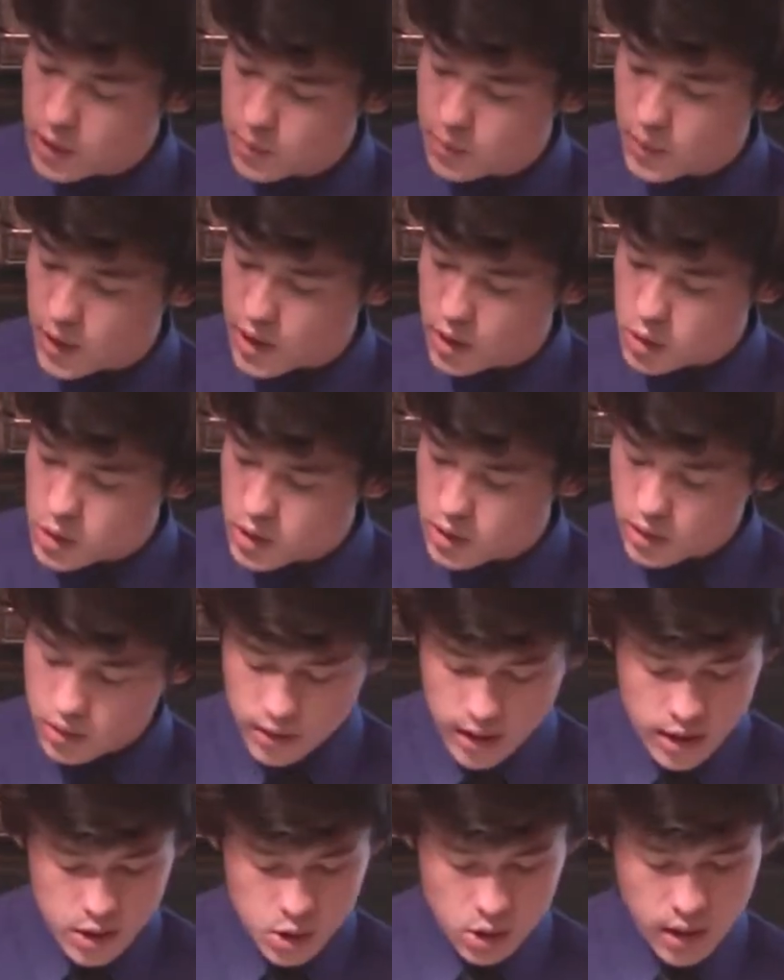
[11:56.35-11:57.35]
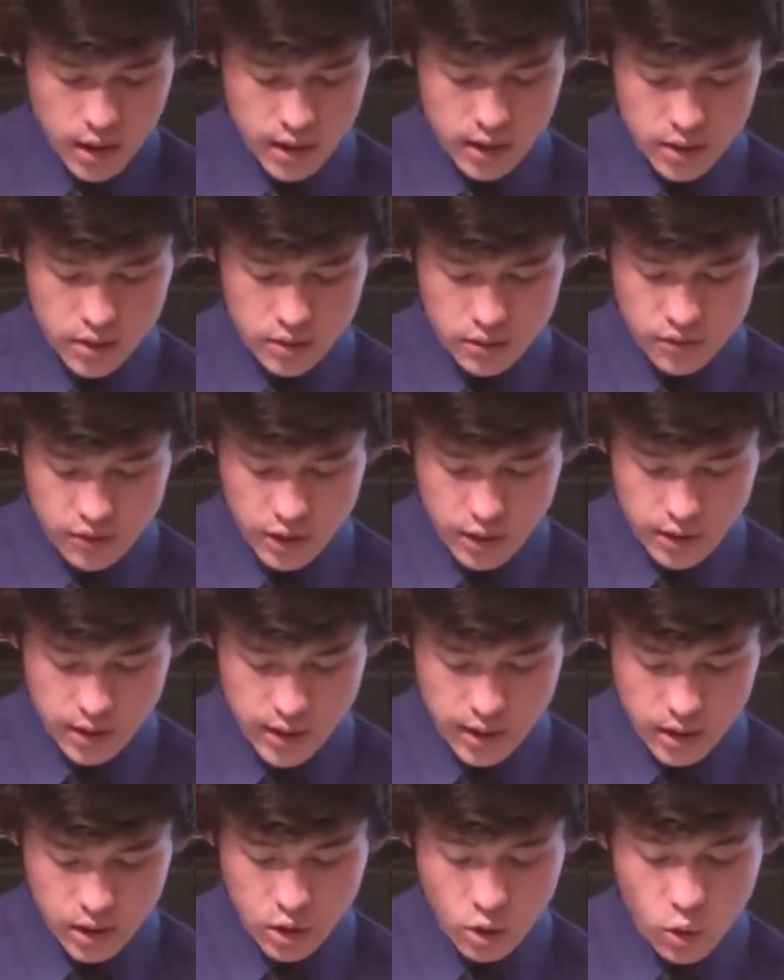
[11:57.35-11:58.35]
by using the laser I can do
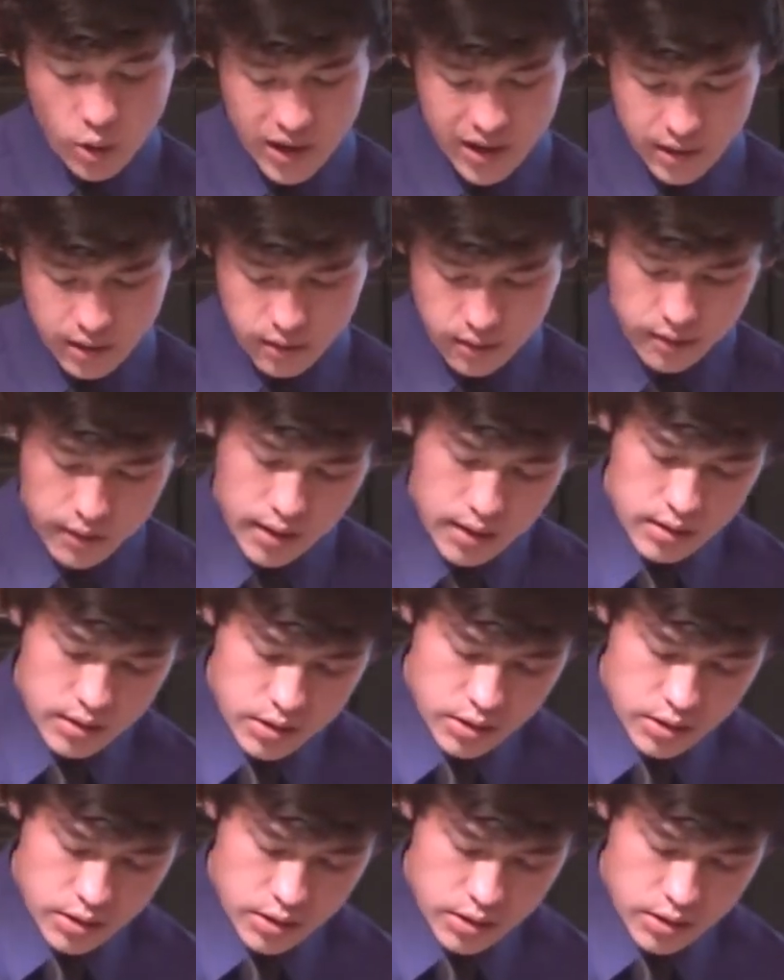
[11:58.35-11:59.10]
very quick things,